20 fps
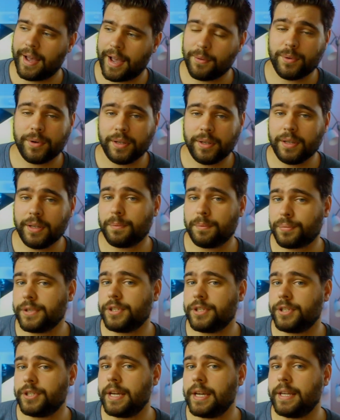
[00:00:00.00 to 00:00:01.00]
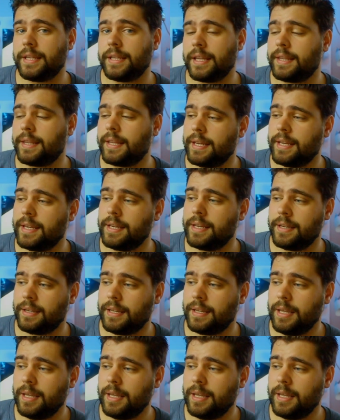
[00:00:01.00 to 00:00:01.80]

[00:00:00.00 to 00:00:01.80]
I really appreciate that they